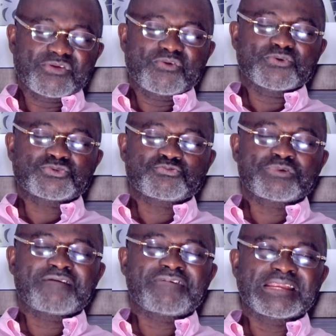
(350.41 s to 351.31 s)

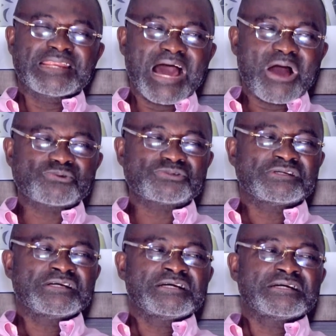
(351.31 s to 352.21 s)
because we have
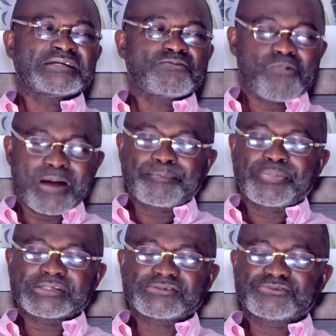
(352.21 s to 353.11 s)
allowed
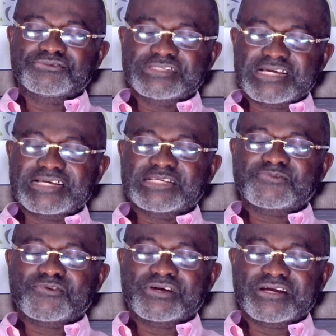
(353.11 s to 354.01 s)
one person to take
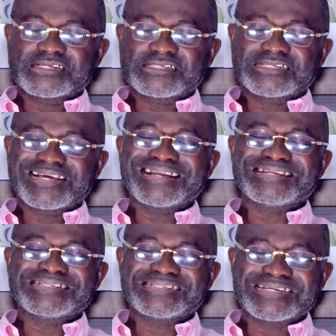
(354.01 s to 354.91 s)
us for granted
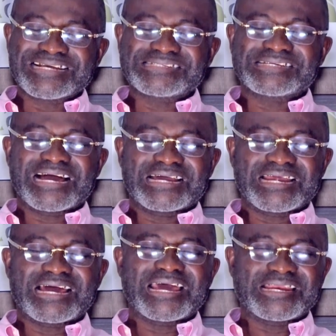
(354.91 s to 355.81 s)
and disgrace
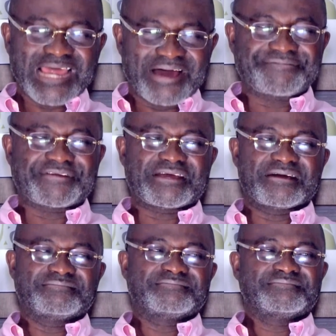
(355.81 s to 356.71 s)
Ghana and
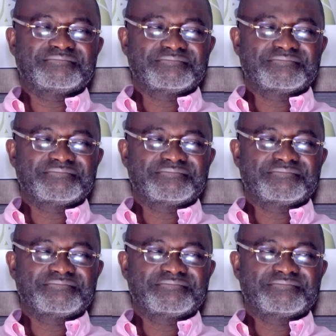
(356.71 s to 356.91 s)
Africa.